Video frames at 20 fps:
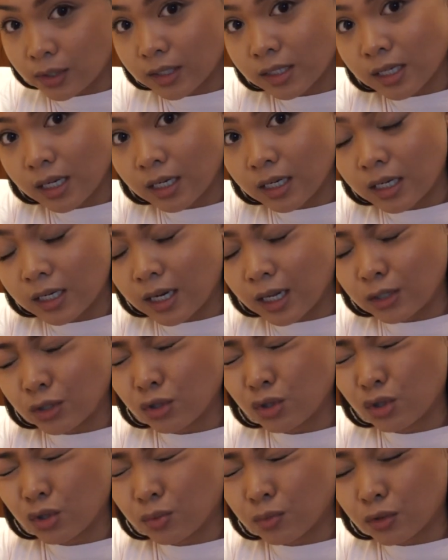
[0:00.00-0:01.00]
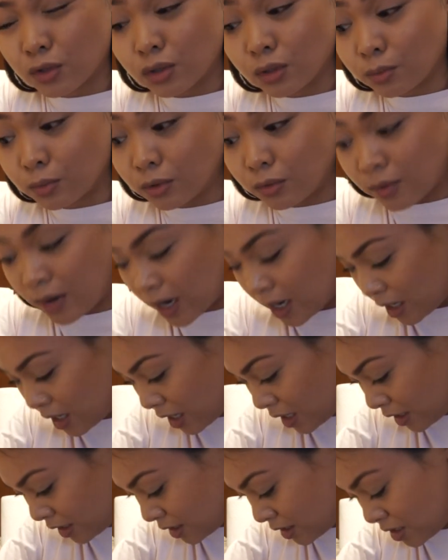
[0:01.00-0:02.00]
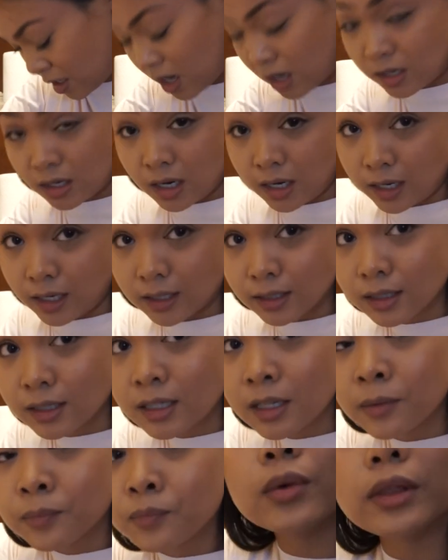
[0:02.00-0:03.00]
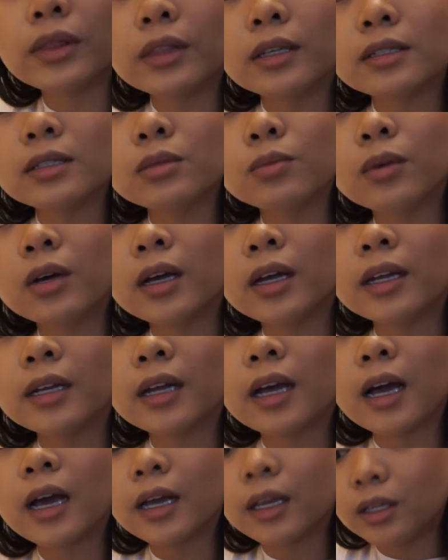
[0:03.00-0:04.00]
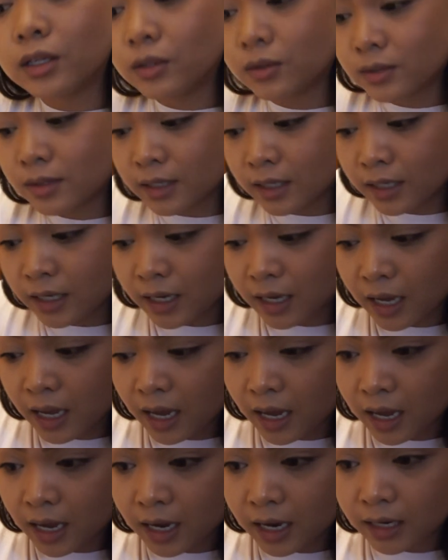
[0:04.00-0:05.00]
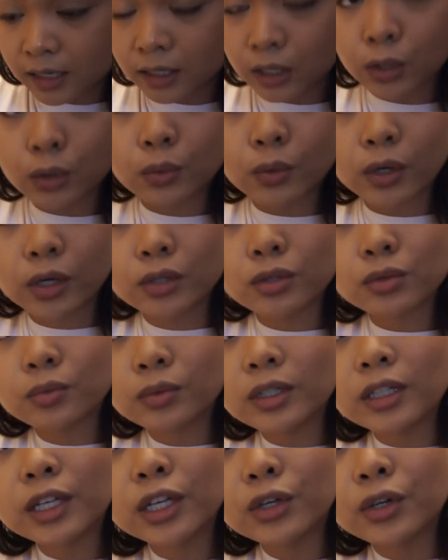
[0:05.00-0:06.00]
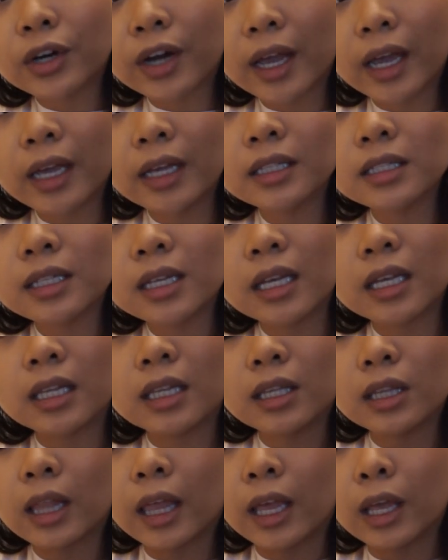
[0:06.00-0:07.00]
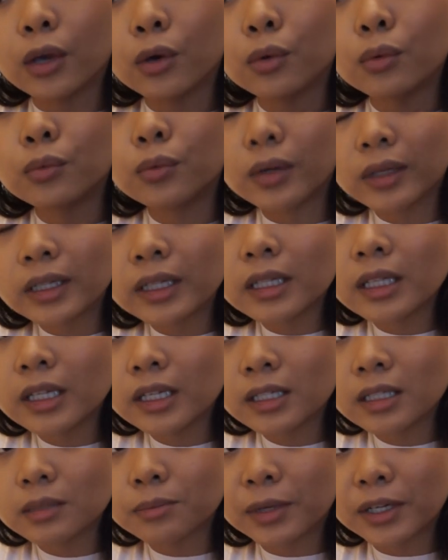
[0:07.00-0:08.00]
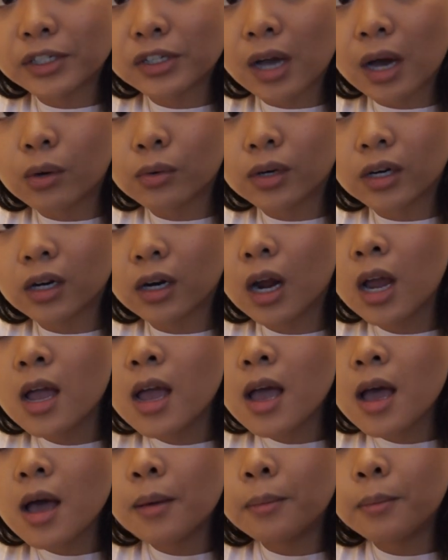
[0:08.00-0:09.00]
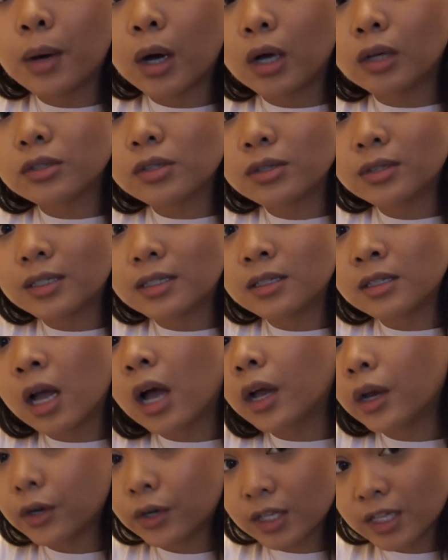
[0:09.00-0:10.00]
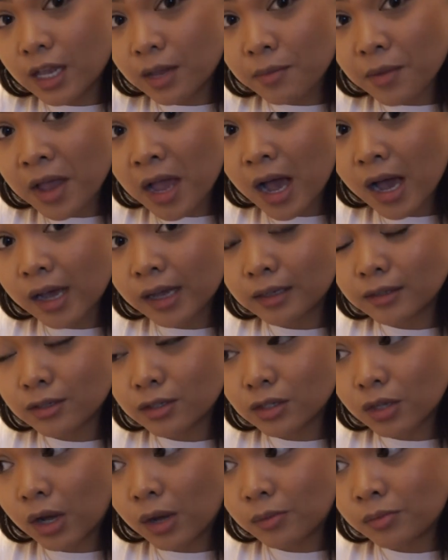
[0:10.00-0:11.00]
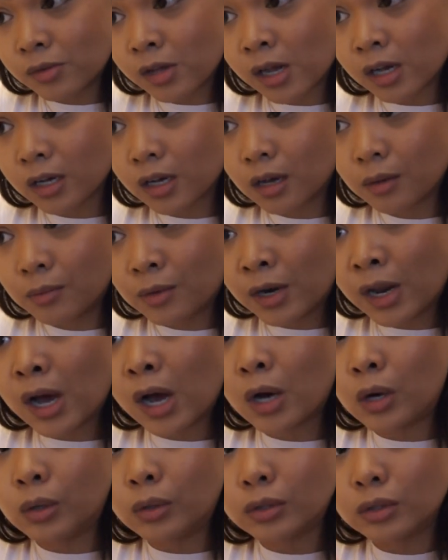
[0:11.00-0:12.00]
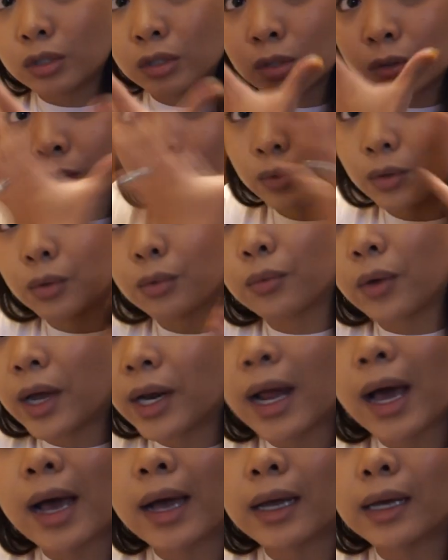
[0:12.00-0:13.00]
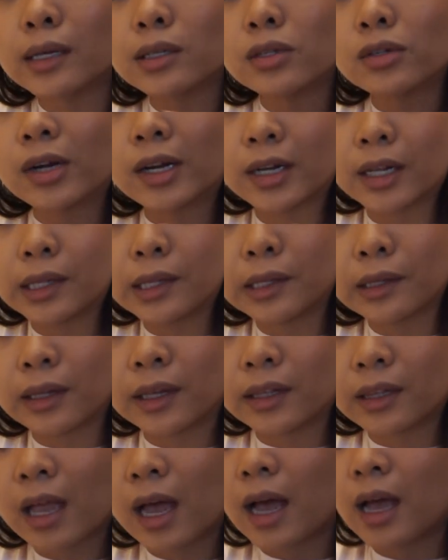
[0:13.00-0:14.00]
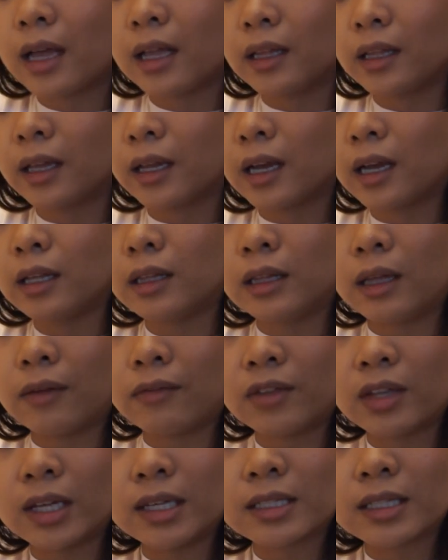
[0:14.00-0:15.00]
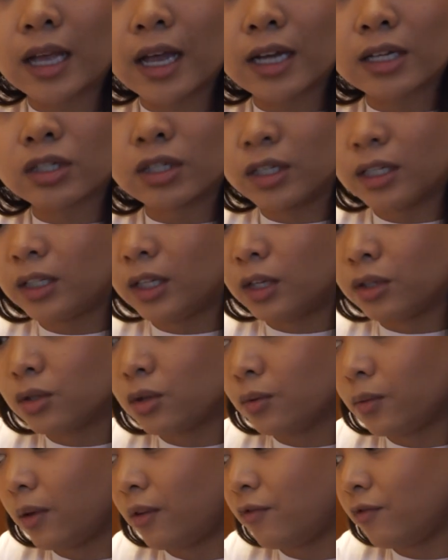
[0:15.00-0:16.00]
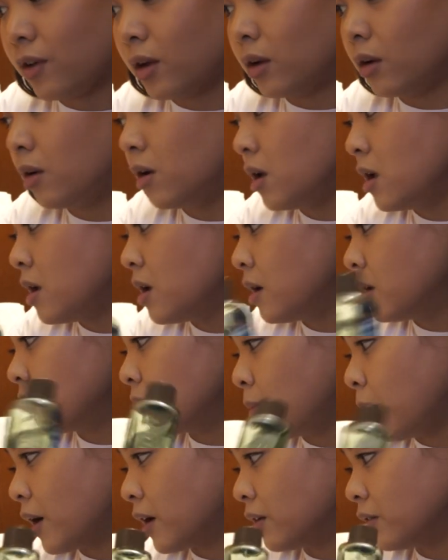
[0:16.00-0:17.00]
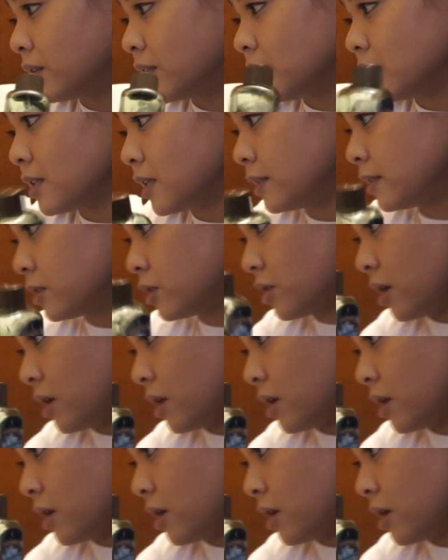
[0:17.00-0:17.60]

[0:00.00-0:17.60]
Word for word: irritated and super, super red, and it's not nice. With this one, I use it and it works really great. It like really cleans my shower, but also does not irritate my eyes, so I'm not coming out with red eyes or anything like that. Like, I love this. I actually need to refill the bottle that's in the